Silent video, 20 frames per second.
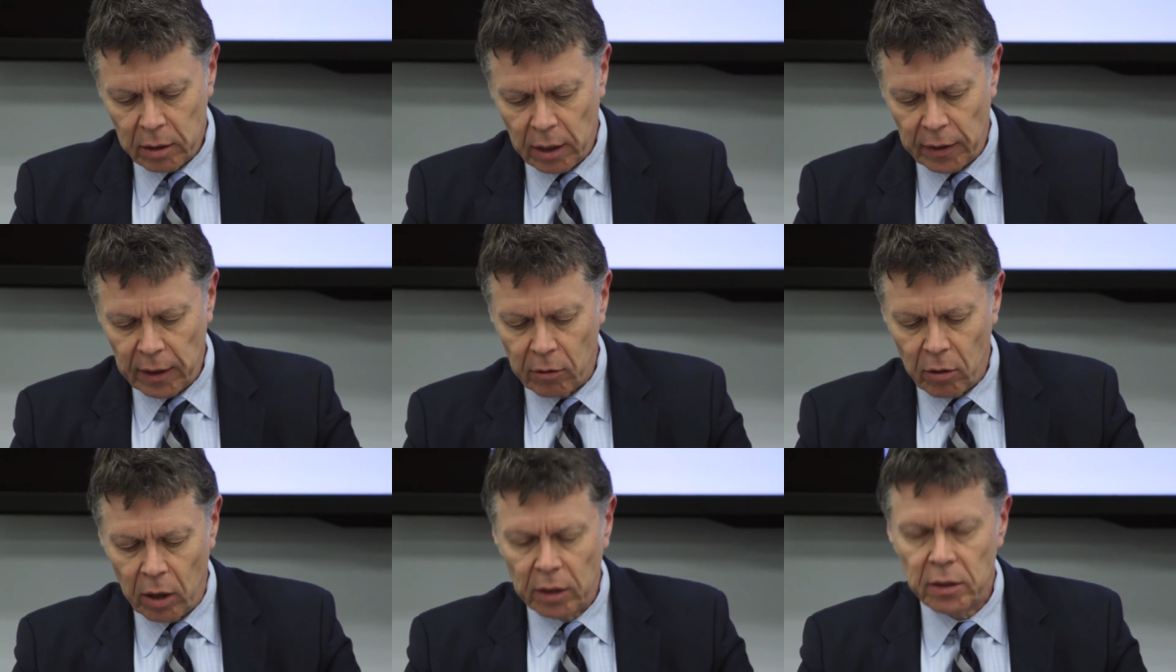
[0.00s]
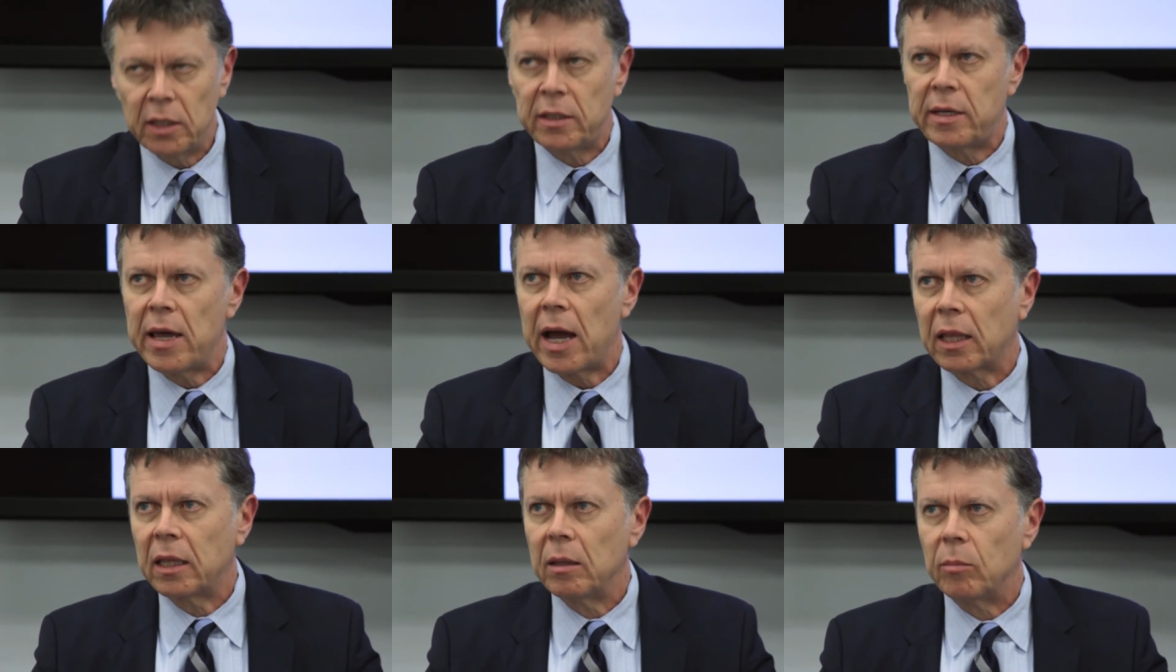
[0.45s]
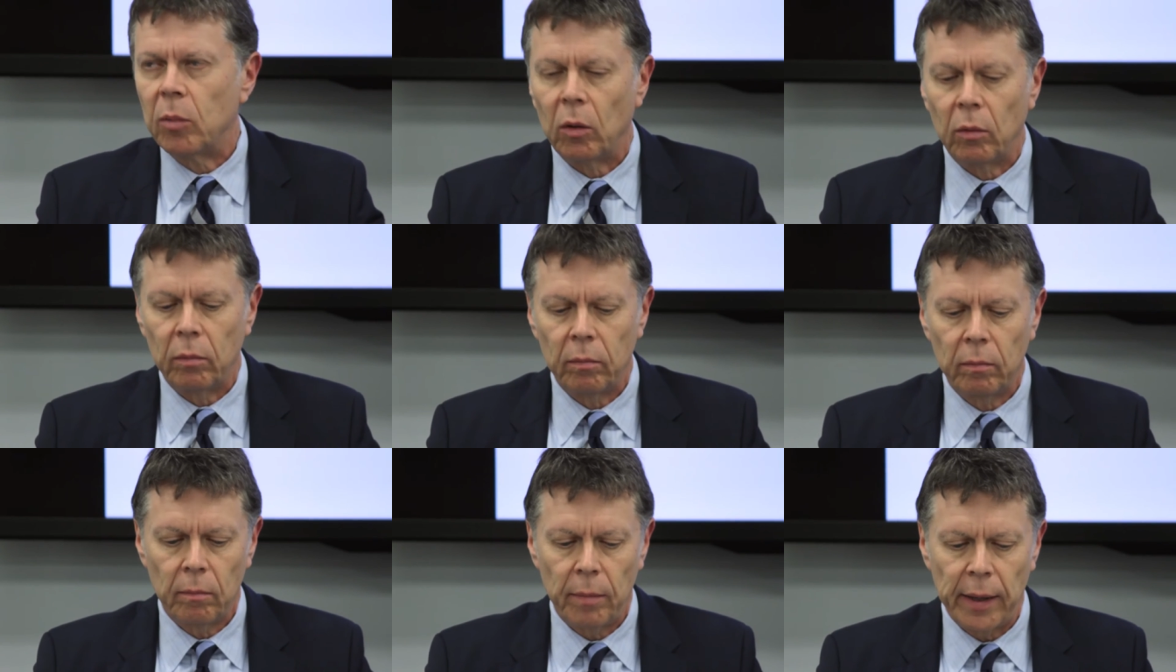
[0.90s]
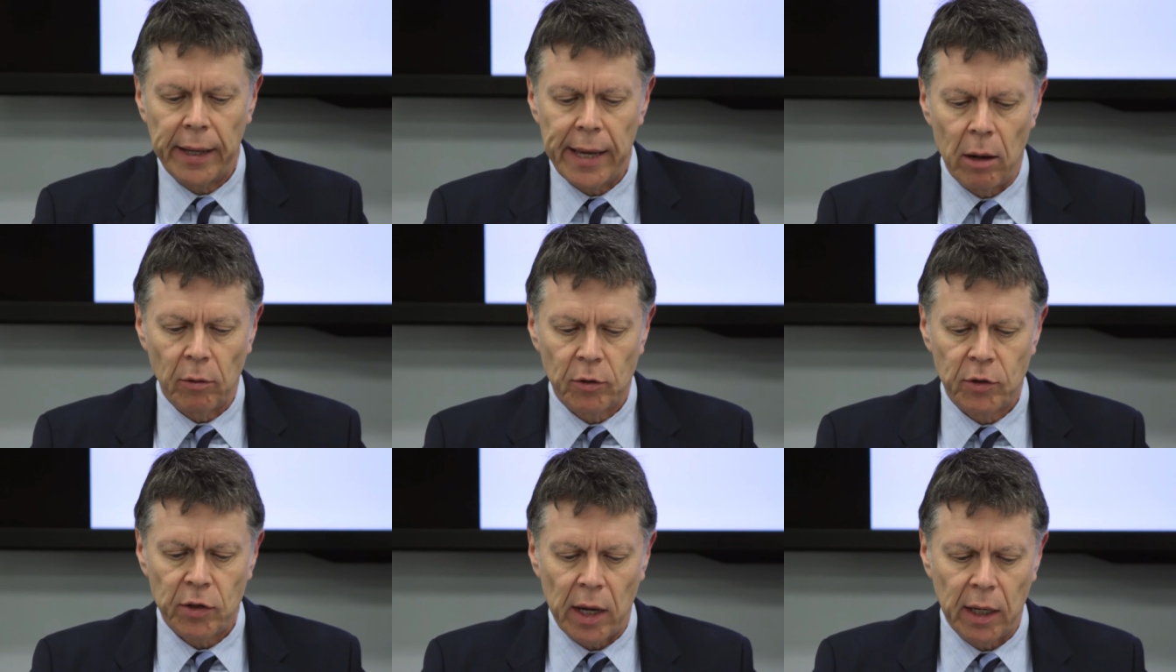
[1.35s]
that they're undetectable
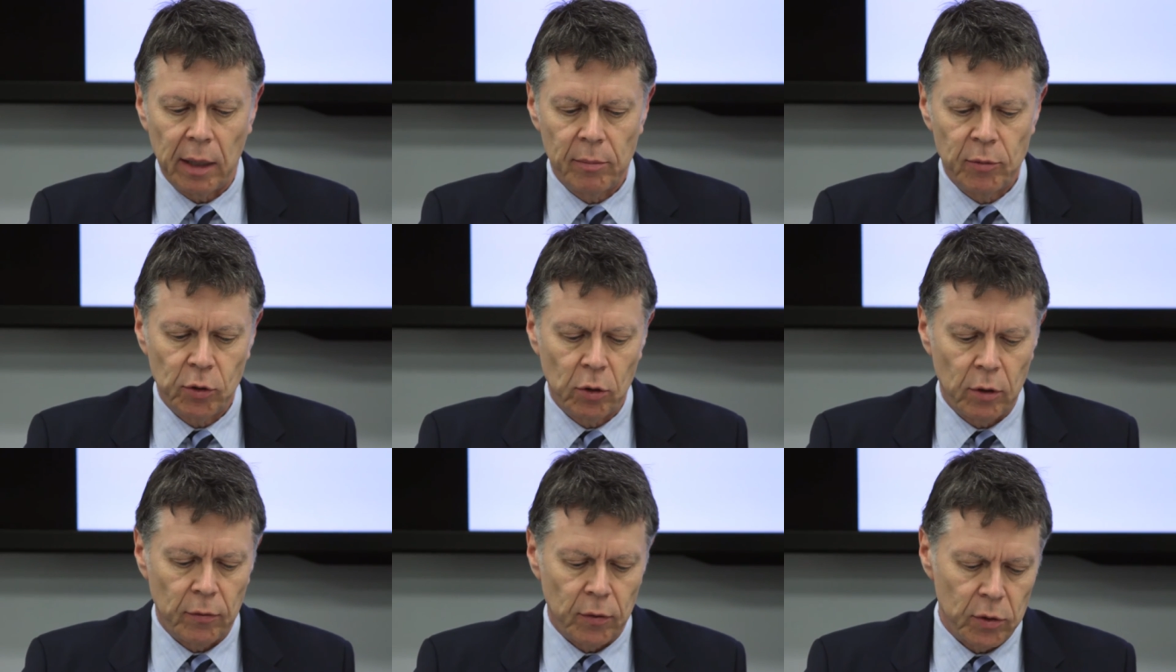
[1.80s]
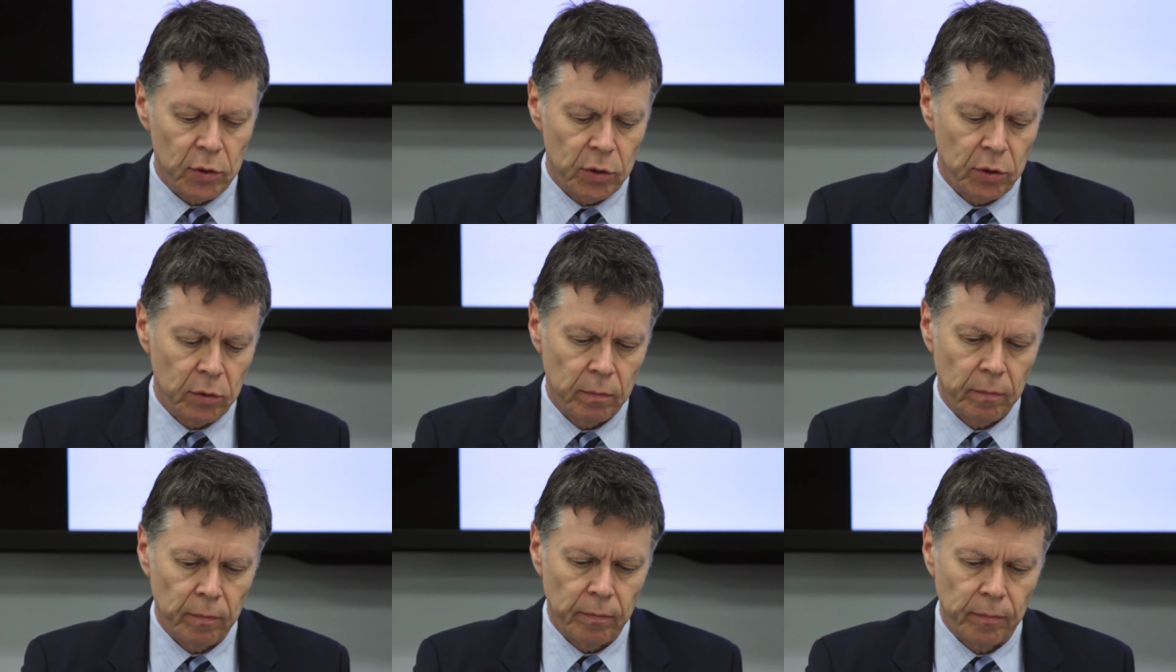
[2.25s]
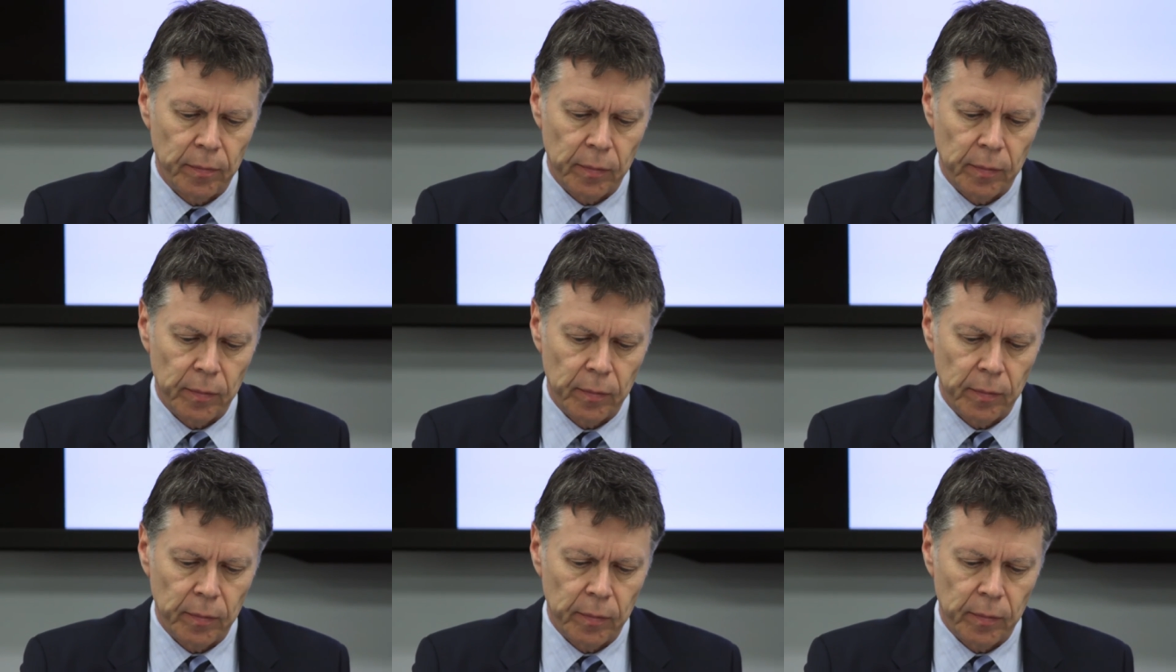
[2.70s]
by outside observers.